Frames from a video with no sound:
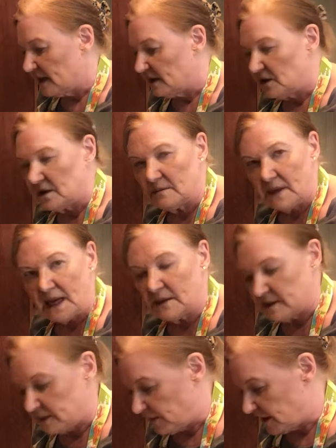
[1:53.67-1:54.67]
you can make them
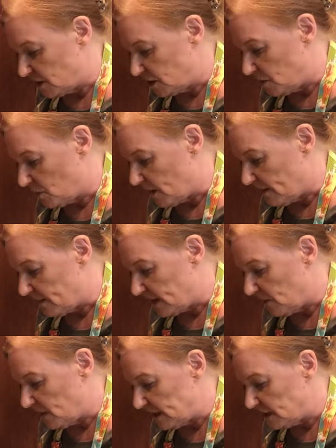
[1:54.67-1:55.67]
as big as you want, but I
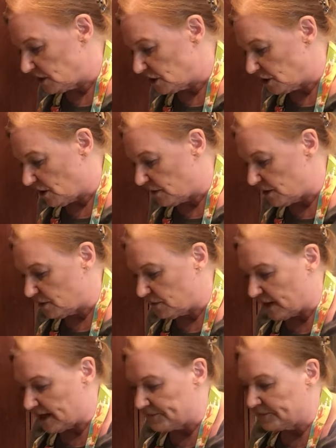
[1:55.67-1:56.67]
wanted to show you
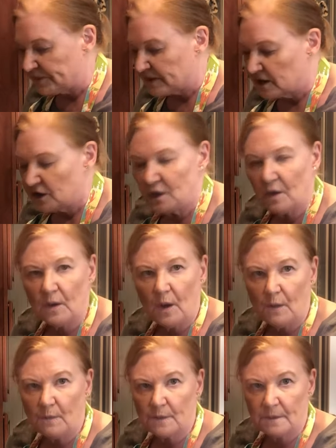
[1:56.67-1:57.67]
that you don't
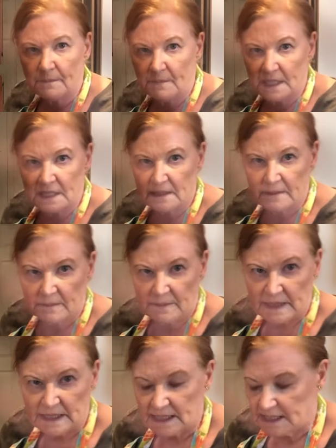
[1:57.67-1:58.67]
over mix
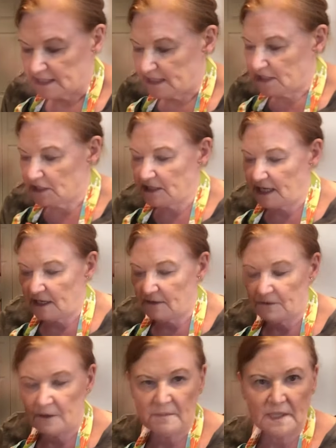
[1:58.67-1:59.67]
biscuits. They just take a
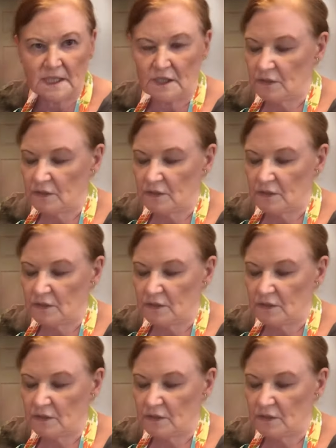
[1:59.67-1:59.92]
few minutes.